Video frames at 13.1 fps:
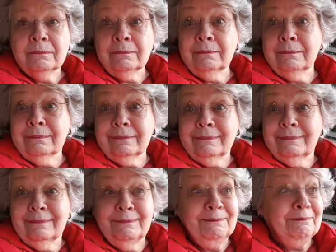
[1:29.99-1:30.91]

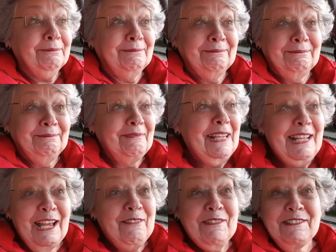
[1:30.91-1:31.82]

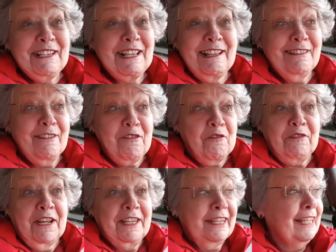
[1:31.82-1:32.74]
I always think that's such a
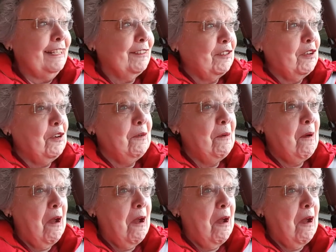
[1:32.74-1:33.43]
fun thing to know.